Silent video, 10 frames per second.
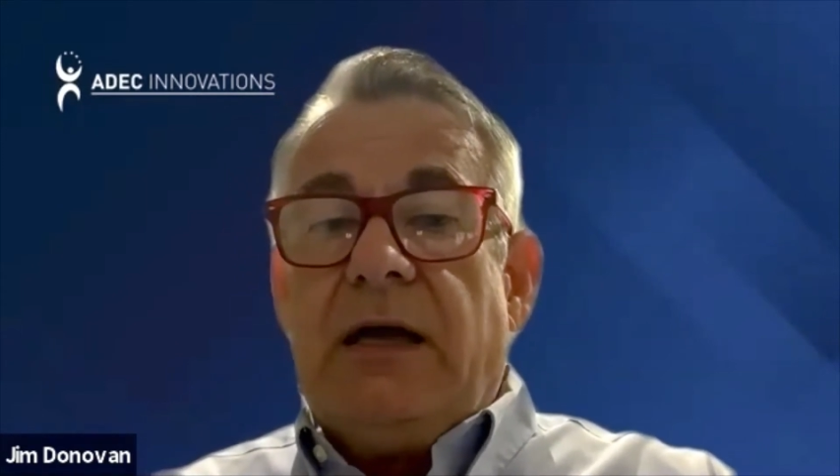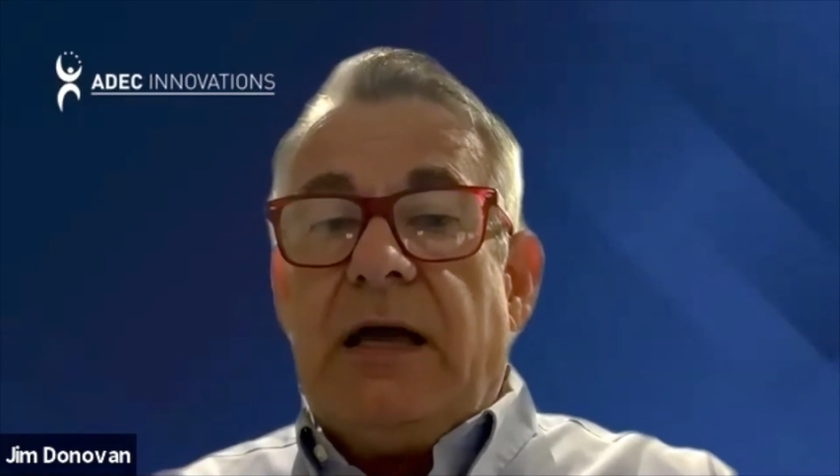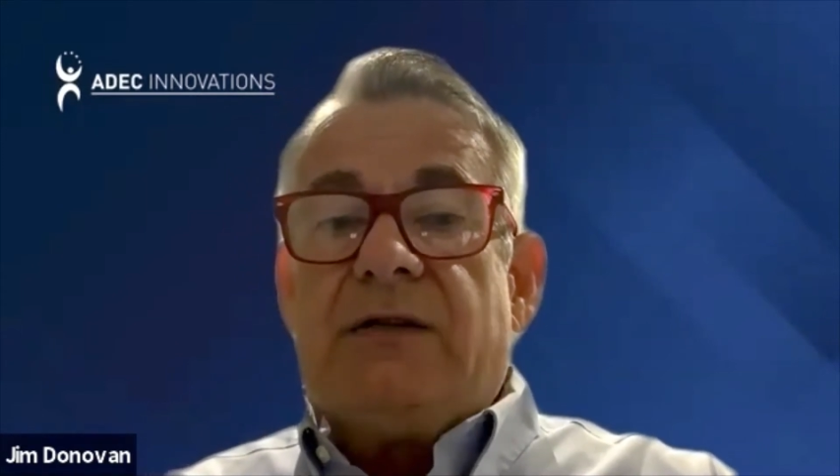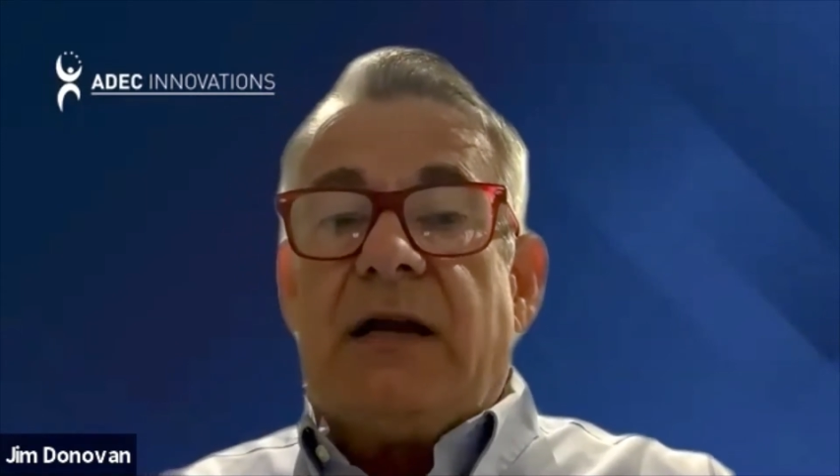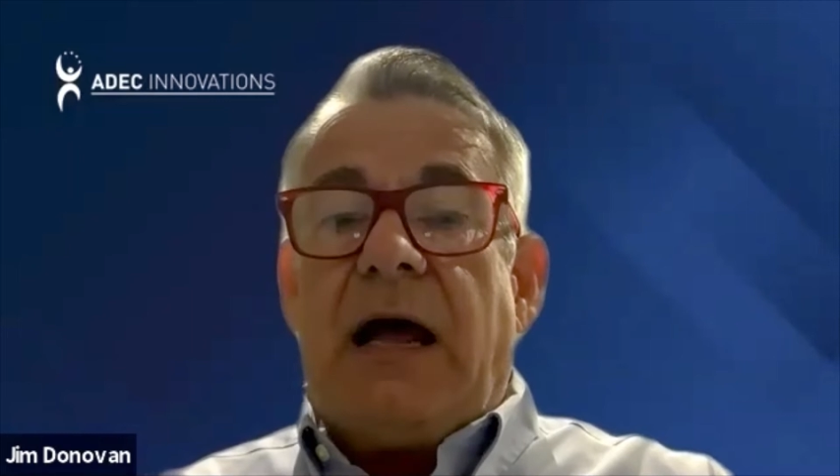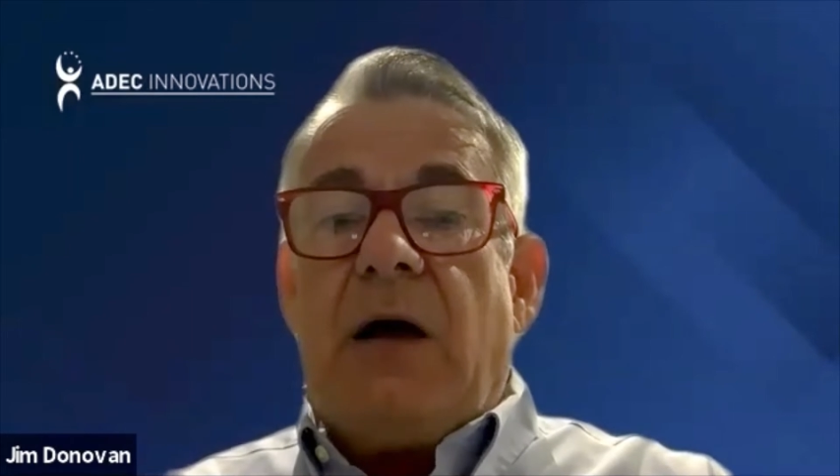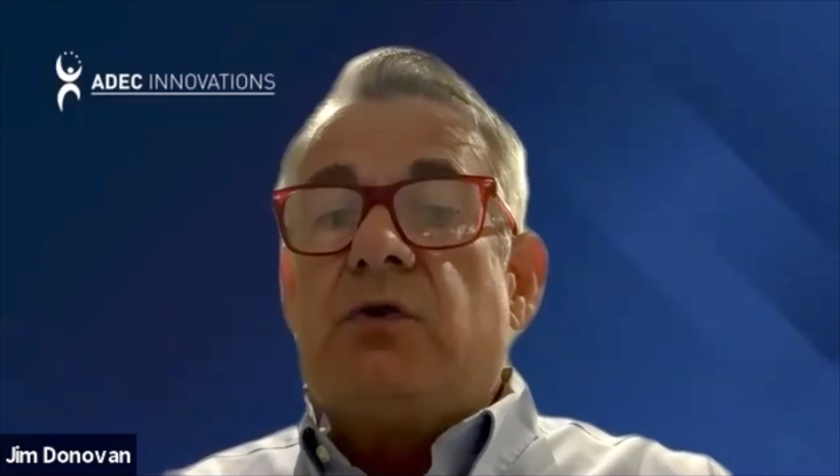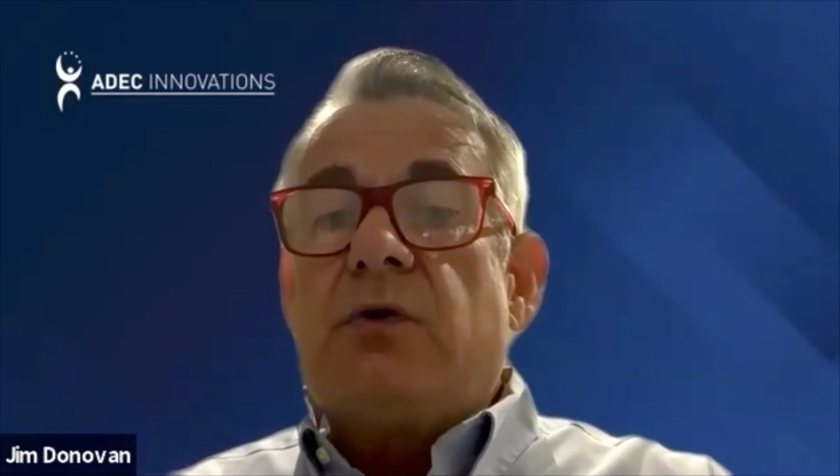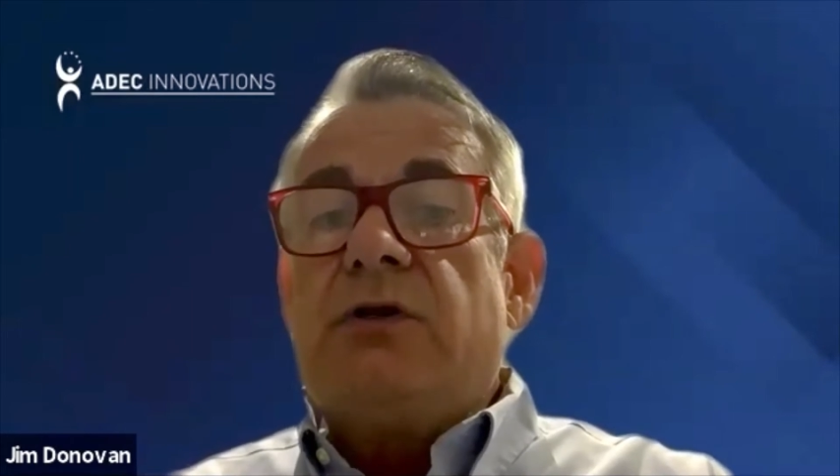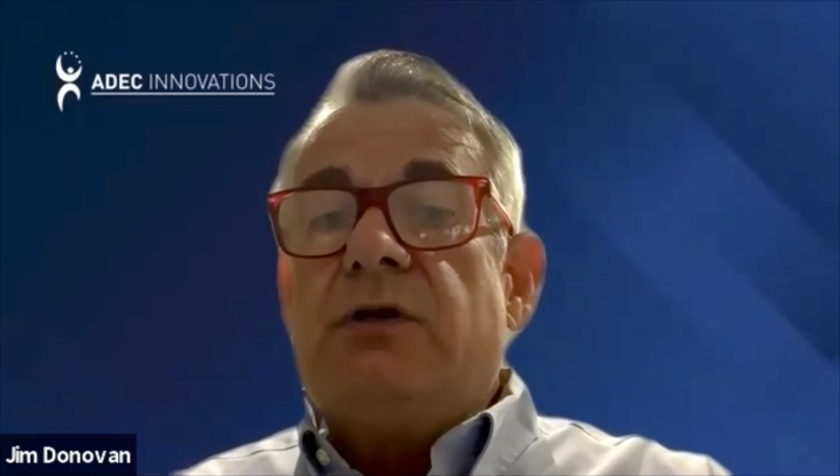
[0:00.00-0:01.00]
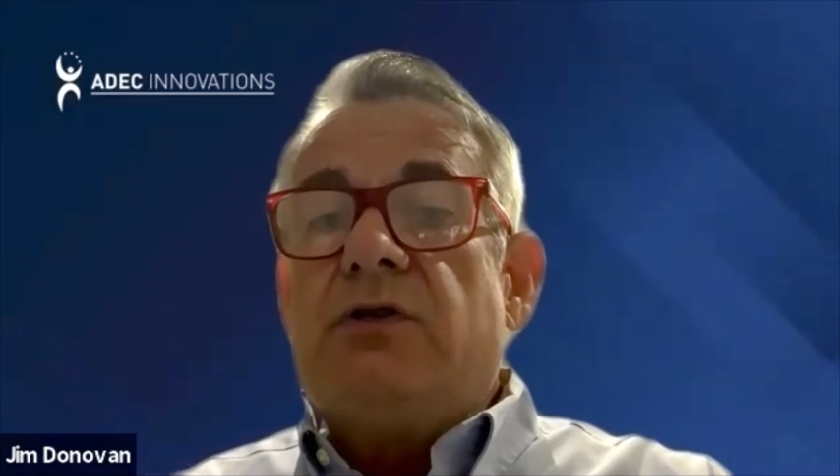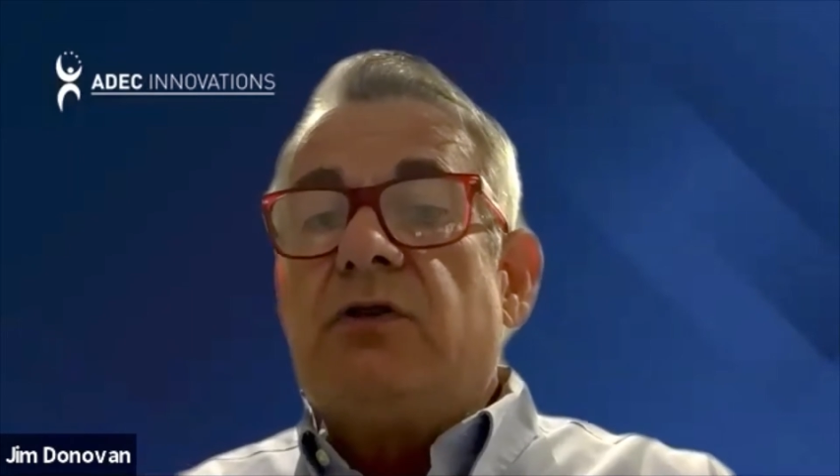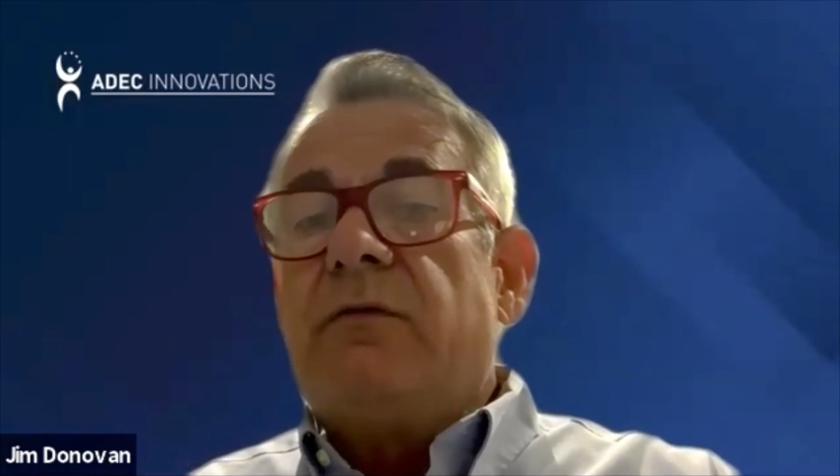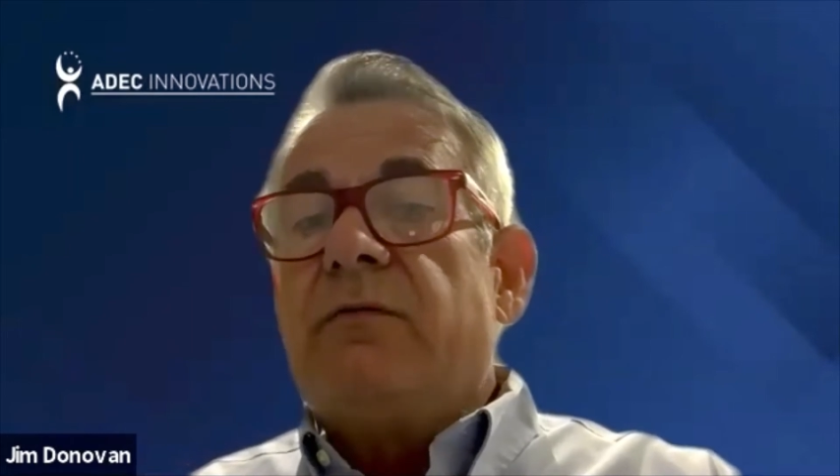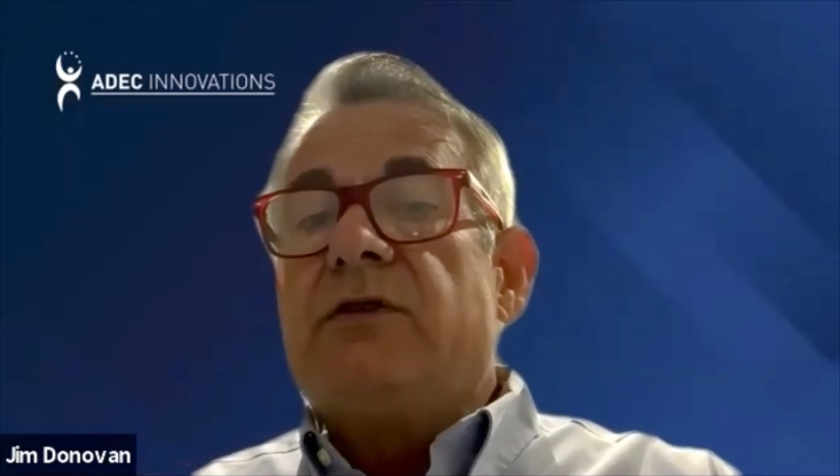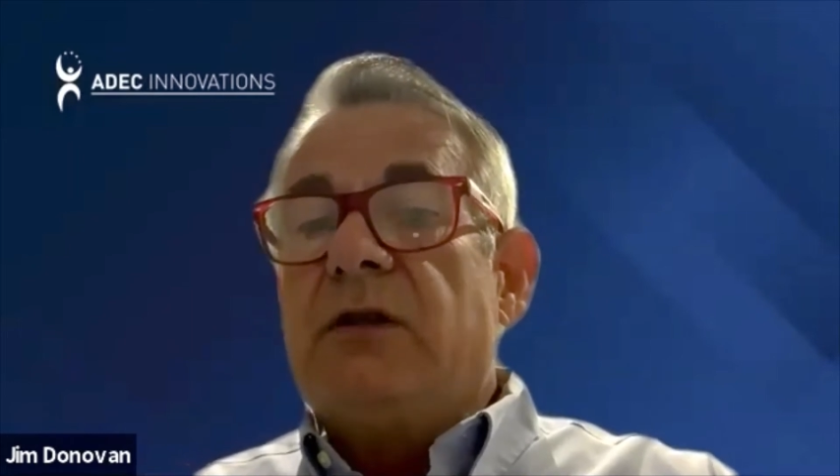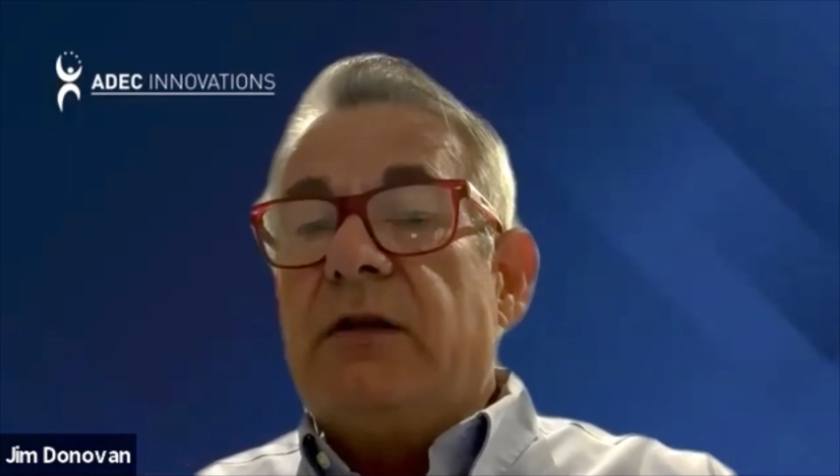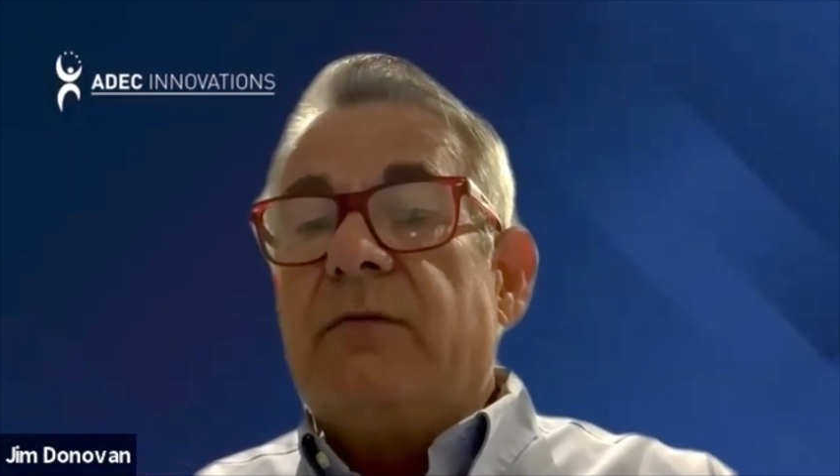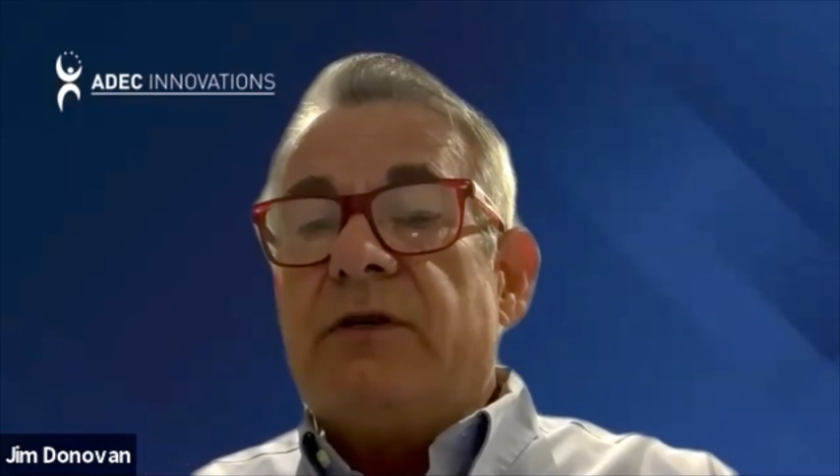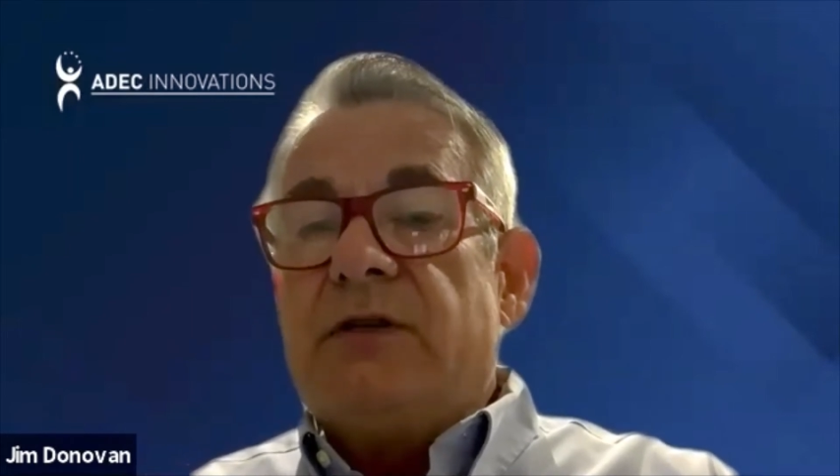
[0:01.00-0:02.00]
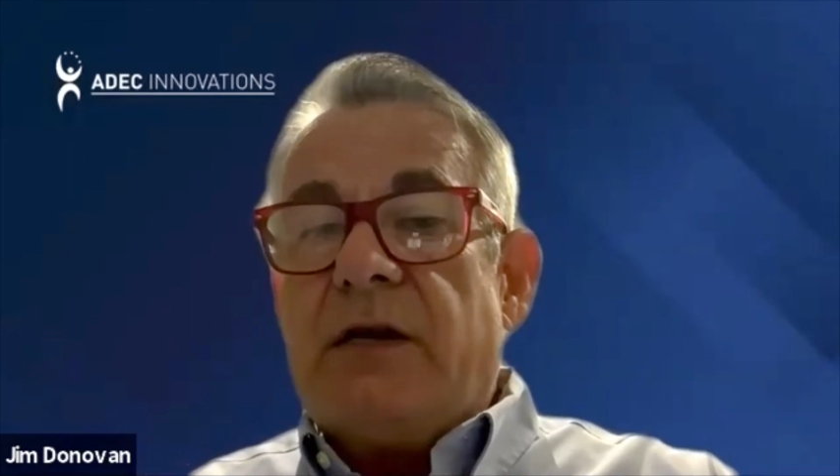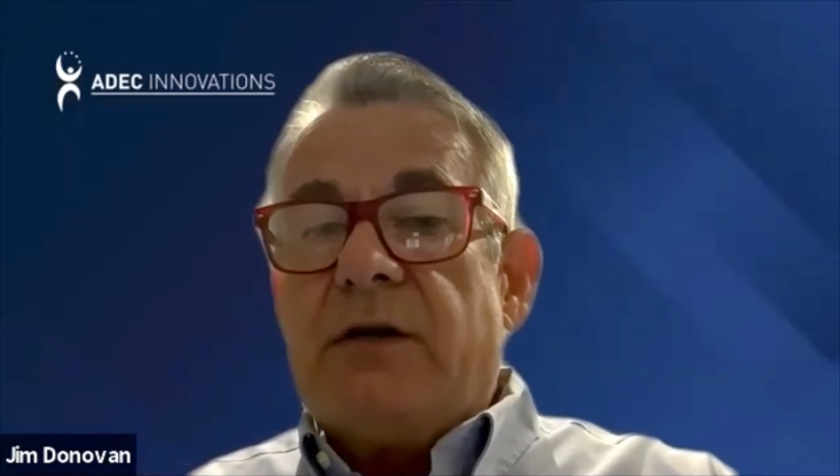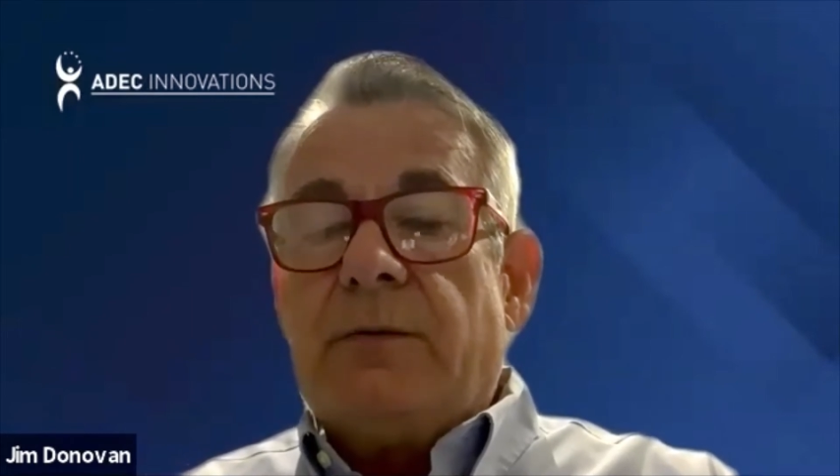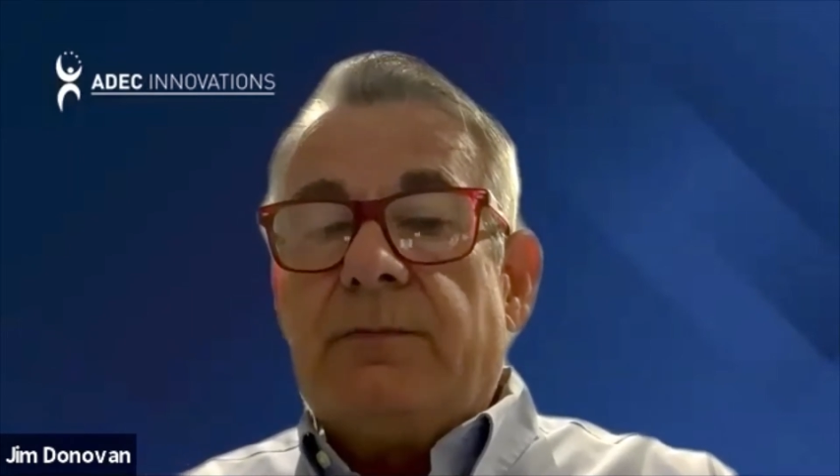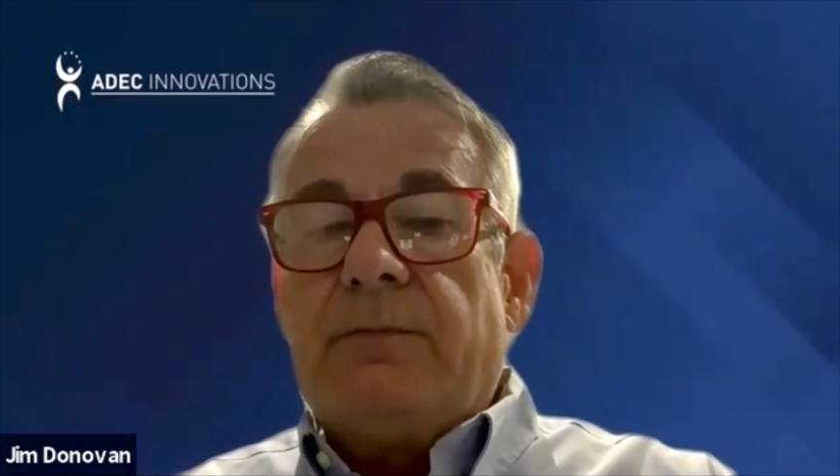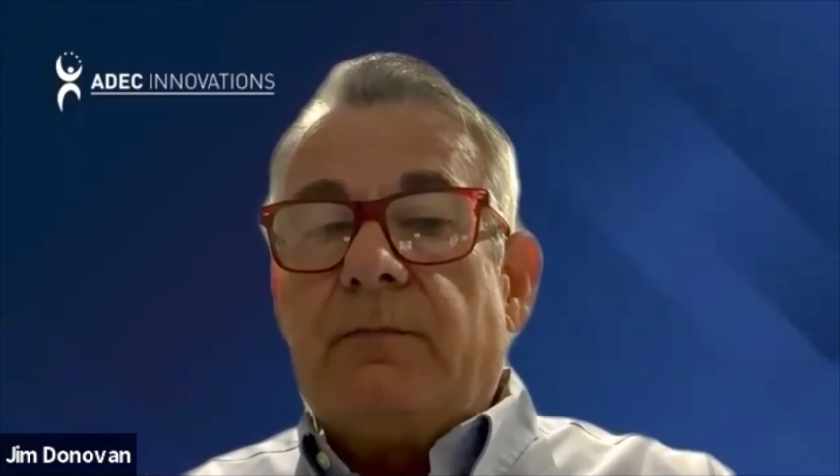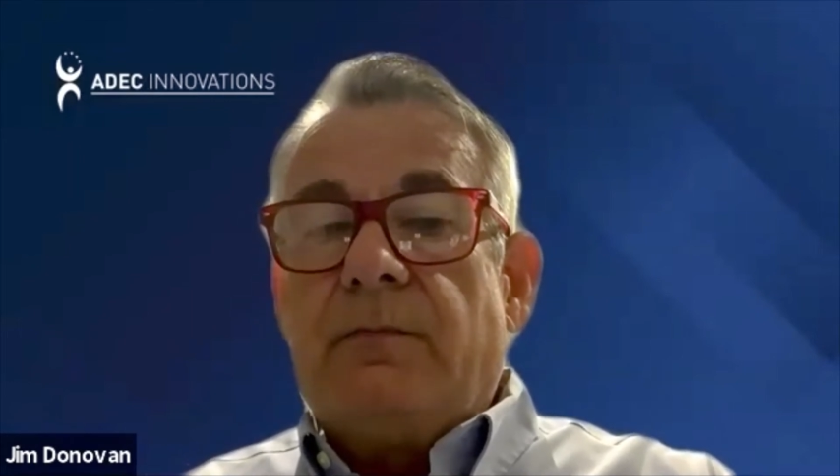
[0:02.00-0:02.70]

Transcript: as an outsourcing service delivery center.